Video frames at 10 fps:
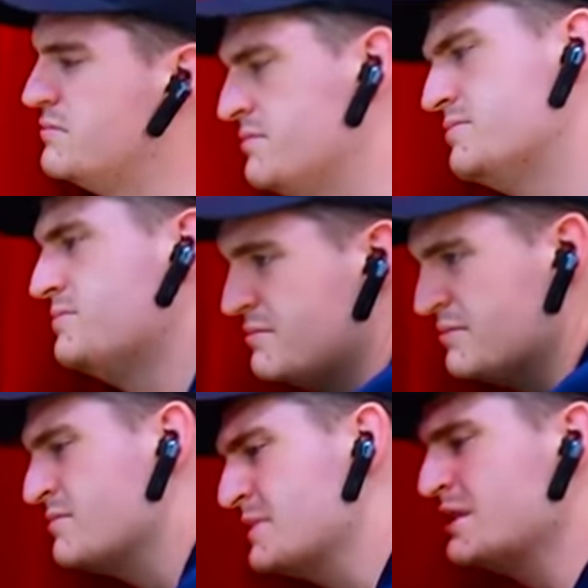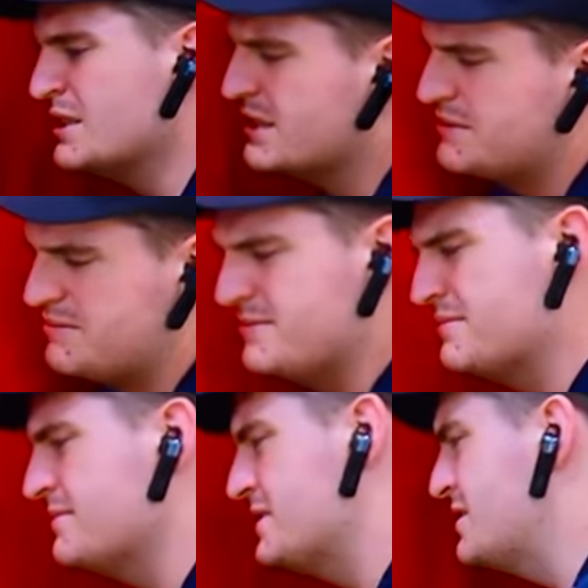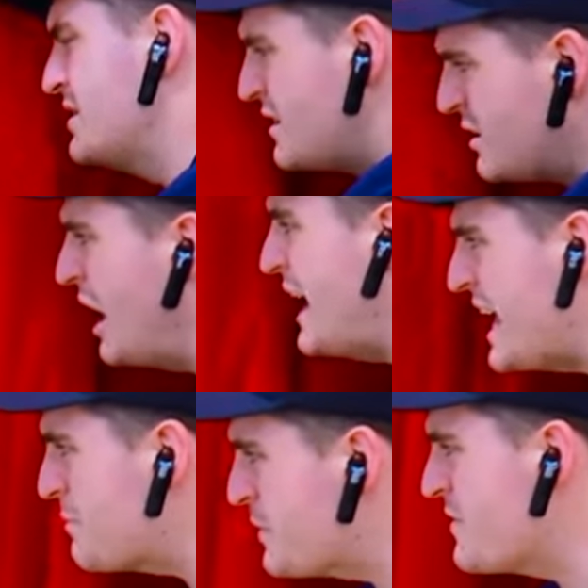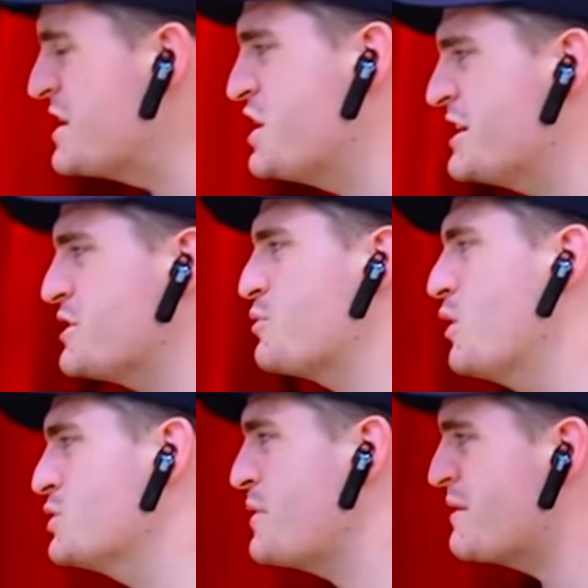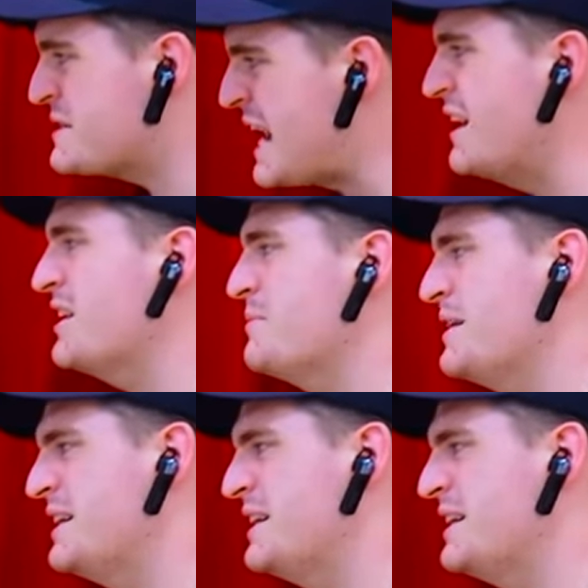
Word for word: Okay, thanks. Oh, I can't believe they changed the rules without telling